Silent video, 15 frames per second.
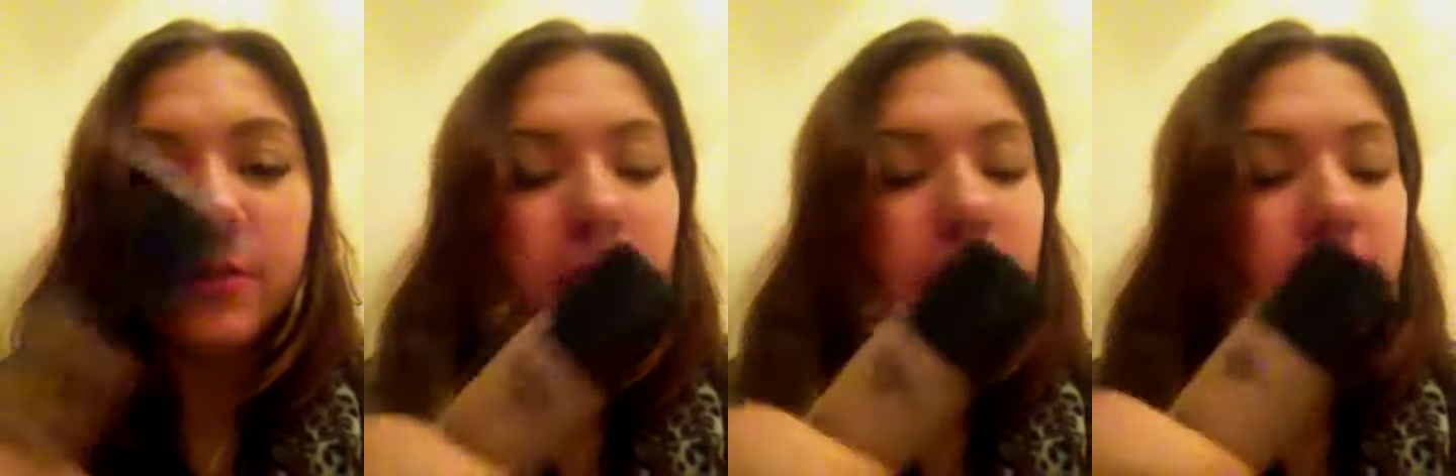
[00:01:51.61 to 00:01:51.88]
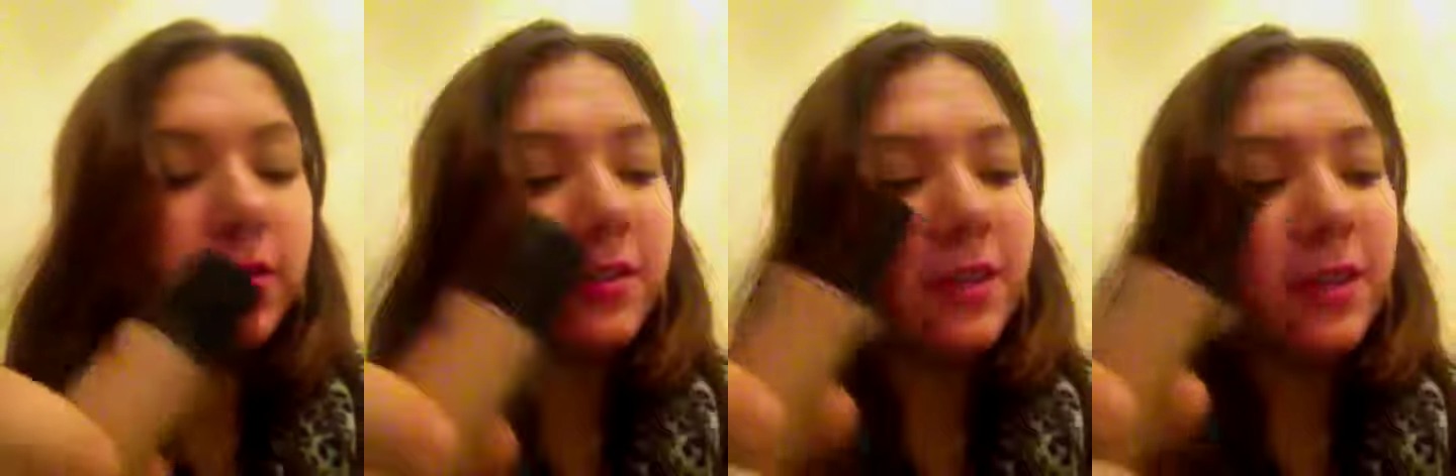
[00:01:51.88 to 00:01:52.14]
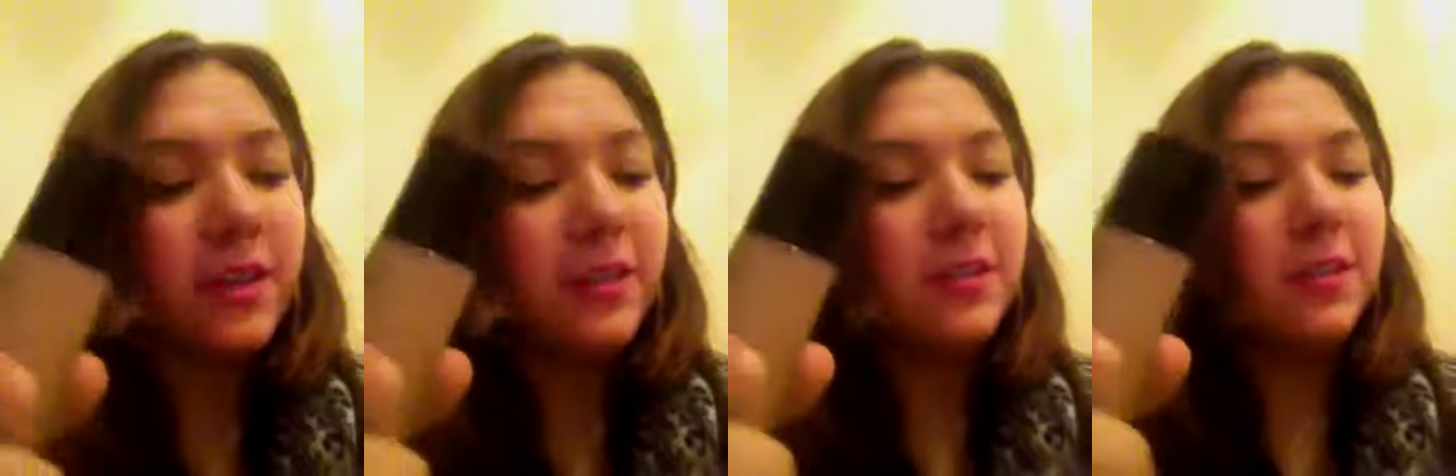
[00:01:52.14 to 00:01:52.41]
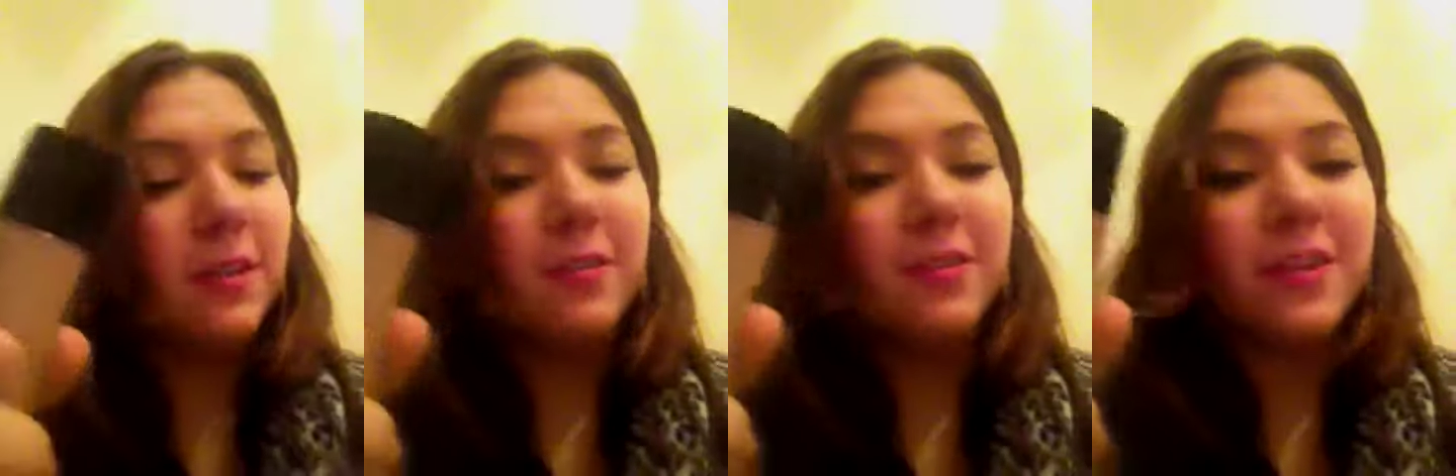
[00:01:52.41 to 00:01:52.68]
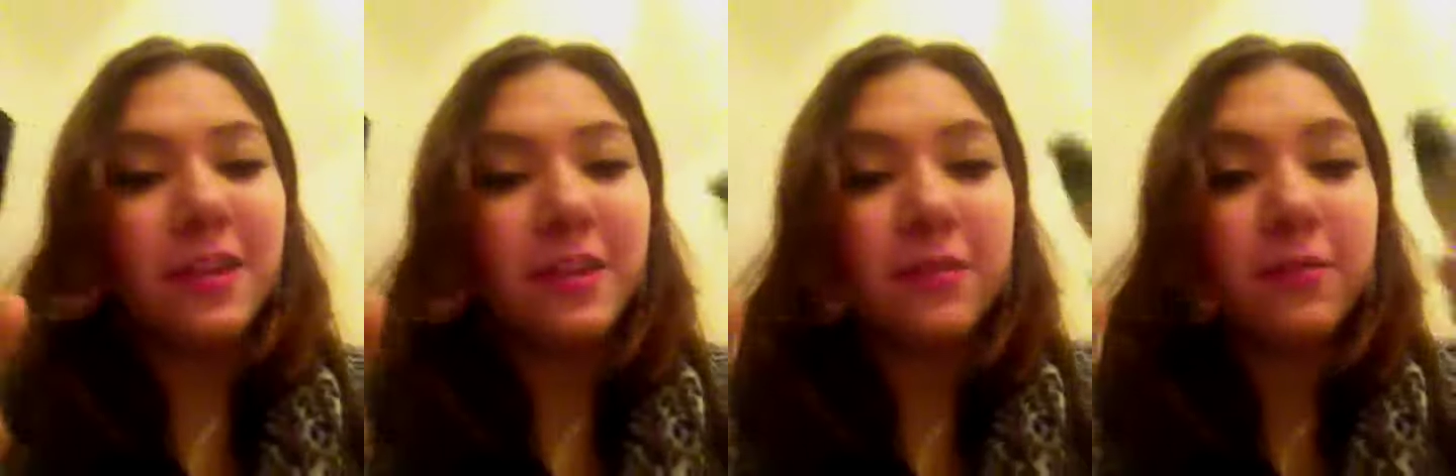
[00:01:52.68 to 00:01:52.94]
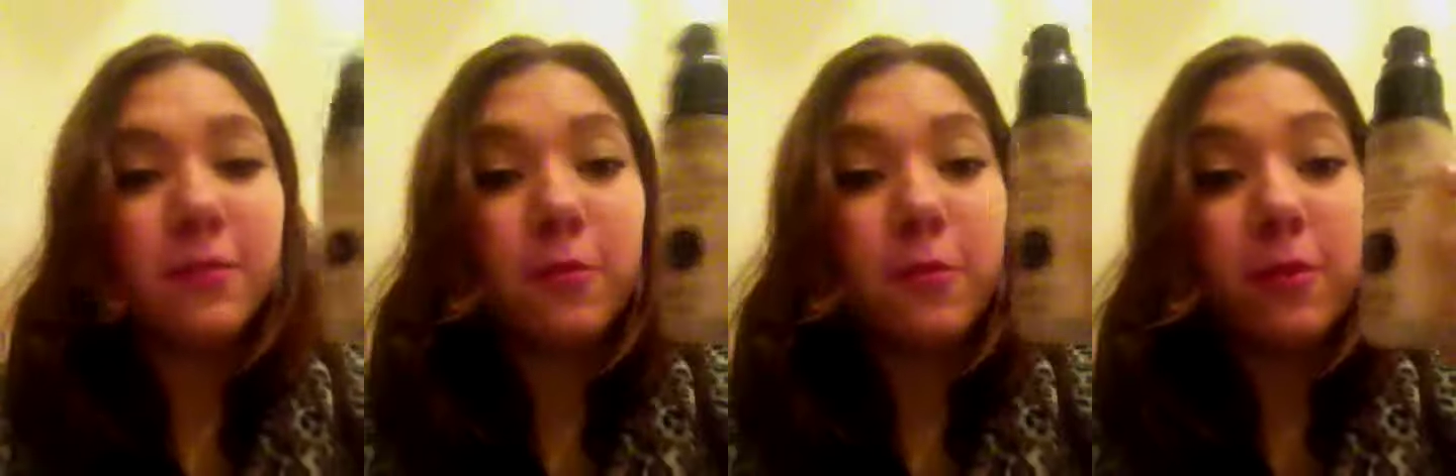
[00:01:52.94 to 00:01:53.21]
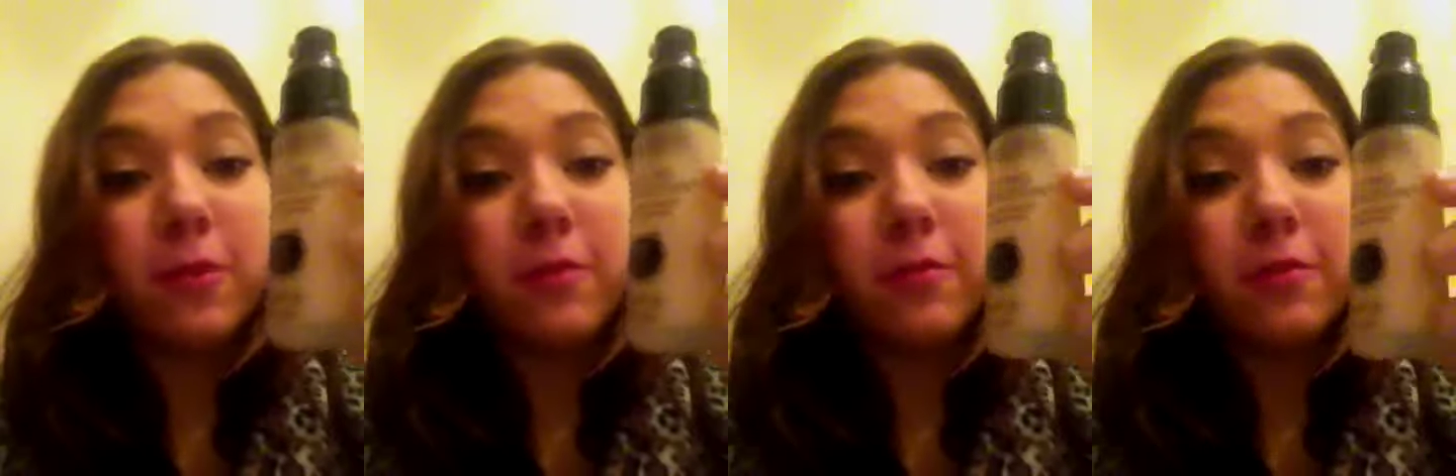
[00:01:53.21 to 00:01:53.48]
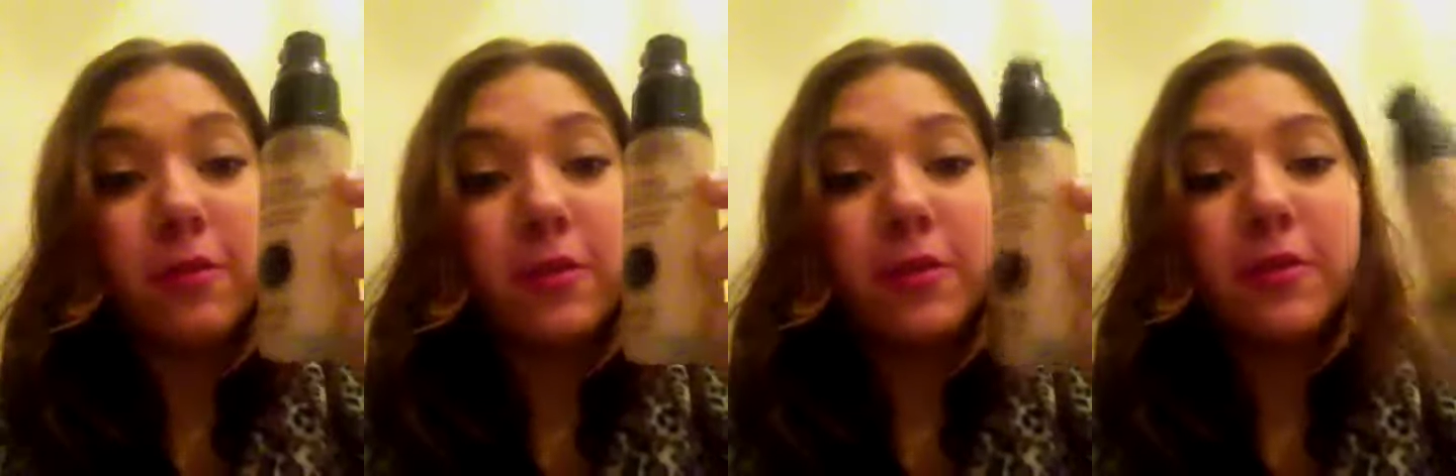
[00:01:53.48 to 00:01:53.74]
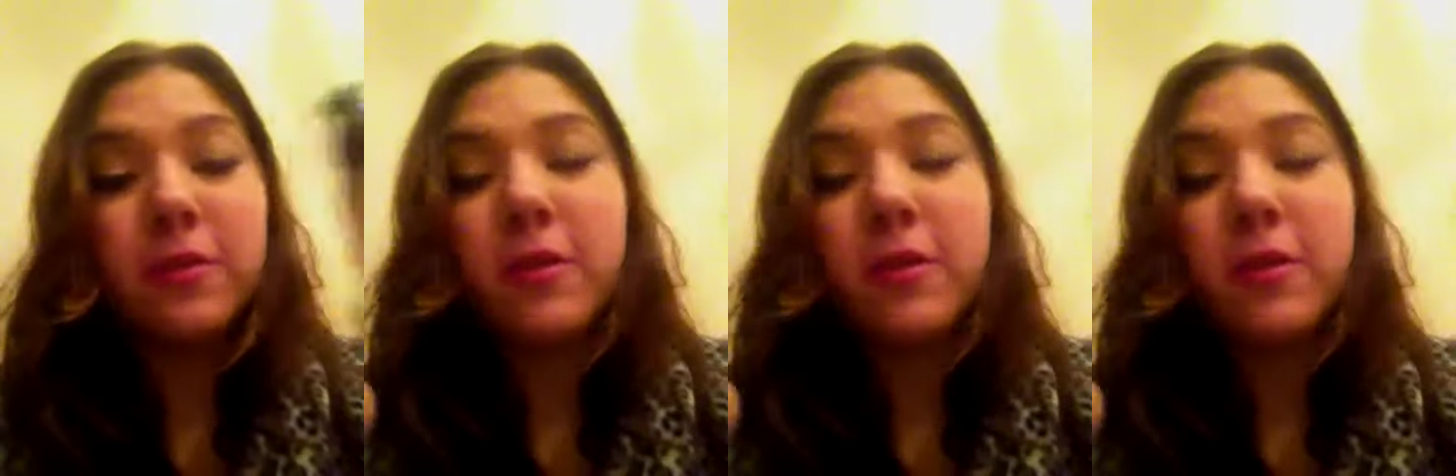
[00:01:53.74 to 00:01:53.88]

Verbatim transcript: whereas this, I'd say, is full coverage.